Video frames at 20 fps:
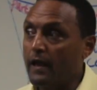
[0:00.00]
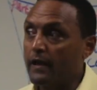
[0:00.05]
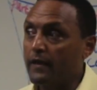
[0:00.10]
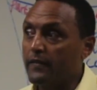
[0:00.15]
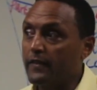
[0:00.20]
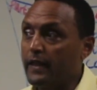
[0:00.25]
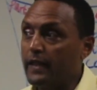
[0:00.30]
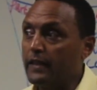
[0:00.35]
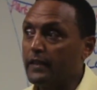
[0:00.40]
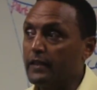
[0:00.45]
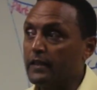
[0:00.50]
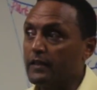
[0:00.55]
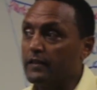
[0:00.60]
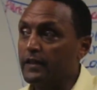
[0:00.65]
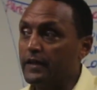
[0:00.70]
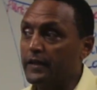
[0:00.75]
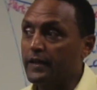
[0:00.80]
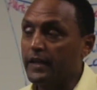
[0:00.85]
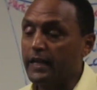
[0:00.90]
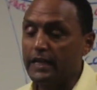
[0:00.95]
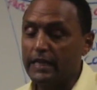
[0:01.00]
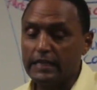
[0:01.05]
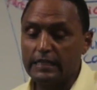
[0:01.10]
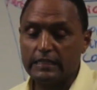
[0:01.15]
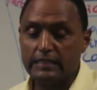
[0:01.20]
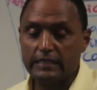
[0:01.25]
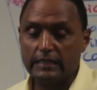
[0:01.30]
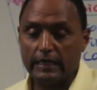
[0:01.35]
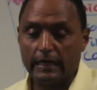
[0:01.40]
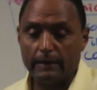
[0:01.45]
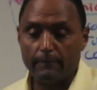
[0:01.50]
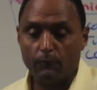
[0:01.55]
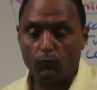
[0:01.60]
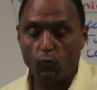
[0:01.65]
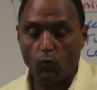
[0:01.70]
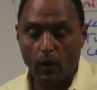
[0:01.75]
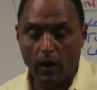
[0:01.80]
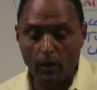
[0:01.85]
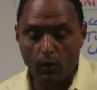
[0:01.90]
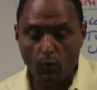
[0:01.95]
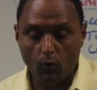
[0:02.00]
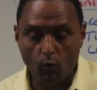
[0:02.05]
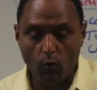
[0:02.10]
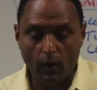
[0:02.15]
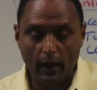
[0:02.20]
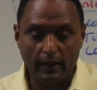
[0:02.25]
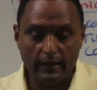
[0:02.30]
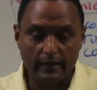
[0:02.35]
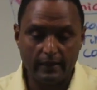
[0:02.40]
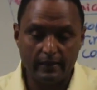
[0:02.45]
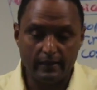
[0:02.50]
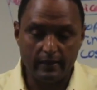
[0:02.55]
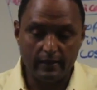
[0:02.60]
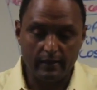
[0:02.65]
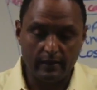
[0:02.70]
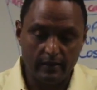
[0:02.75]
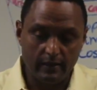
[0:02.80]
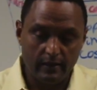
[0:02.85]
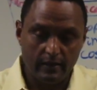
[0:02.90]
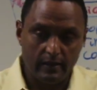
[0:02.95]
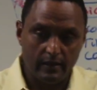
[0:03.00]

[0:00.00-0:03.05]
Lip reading: then there is one quality.